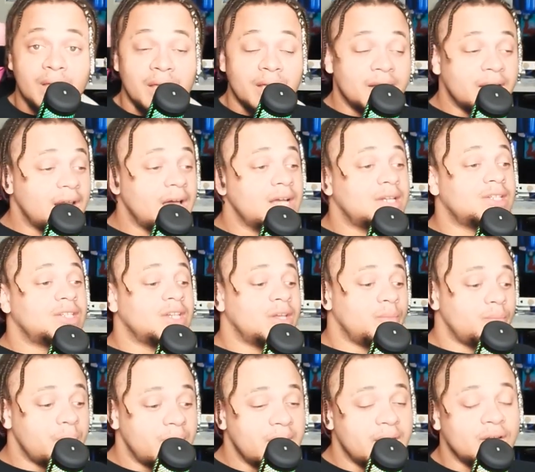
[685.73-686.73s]
And that
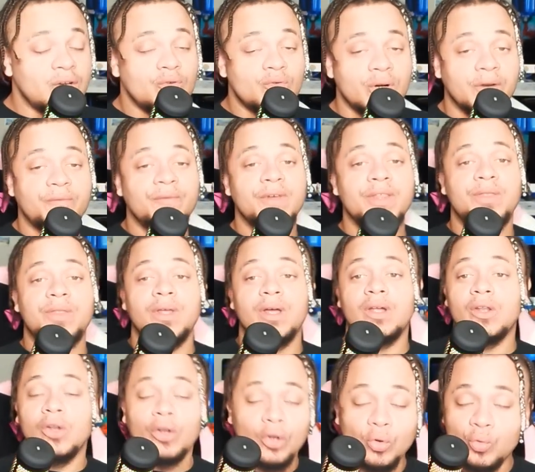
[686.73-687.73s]
shit made Griffith
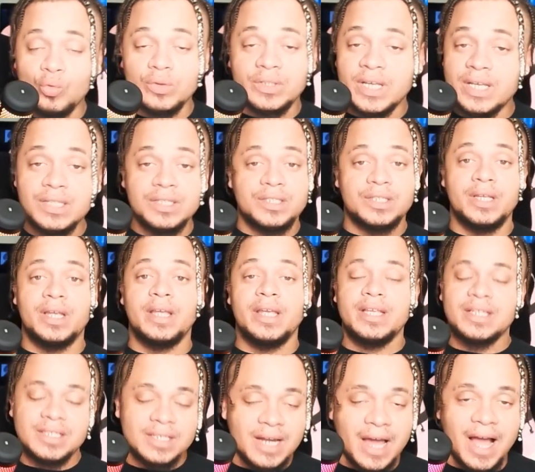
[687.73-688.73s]
lose his shit.
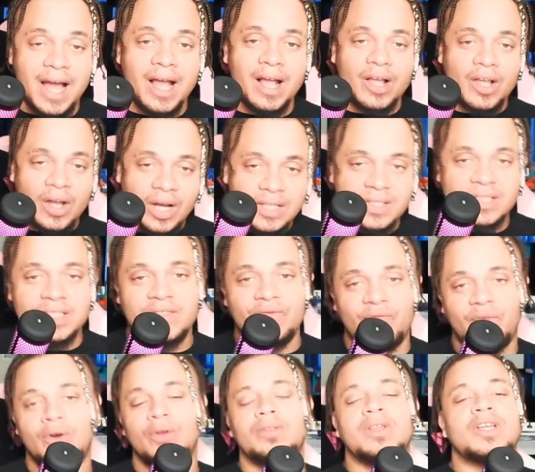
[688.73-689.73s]
It's not Guts'
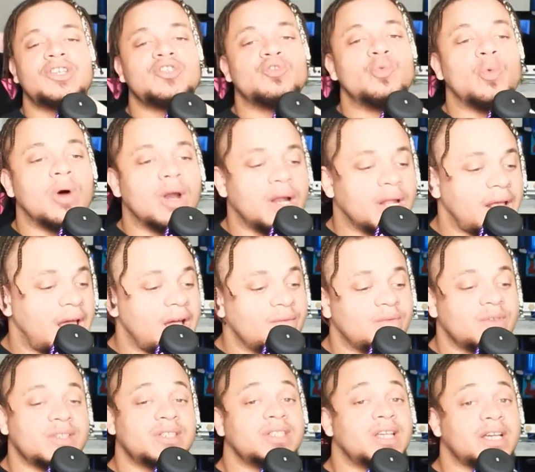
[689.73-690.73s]
fault that you wanted to
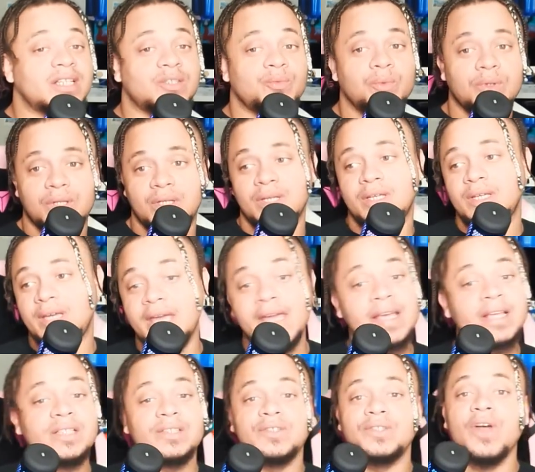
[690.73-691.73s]
have sex with the
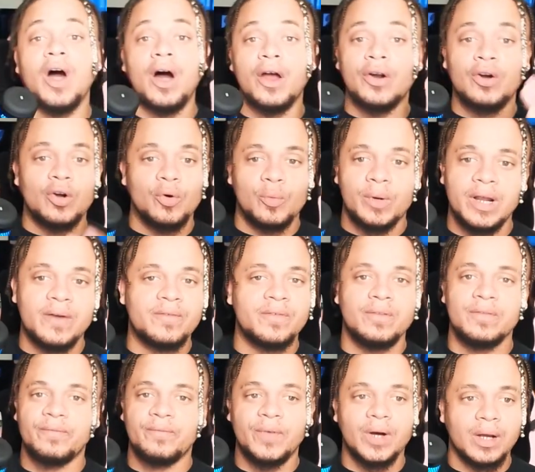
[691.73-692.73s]
king's daughter or whatever
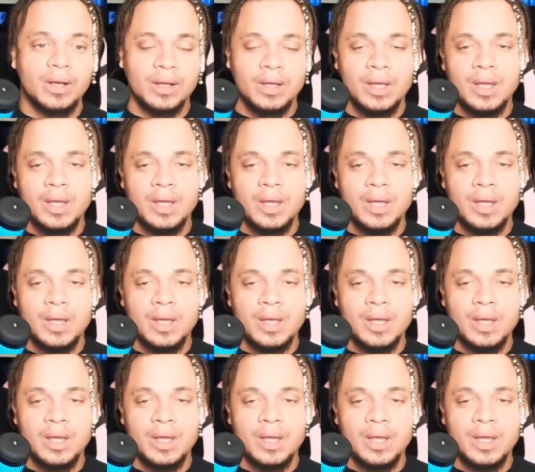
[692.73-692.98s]
the fuck.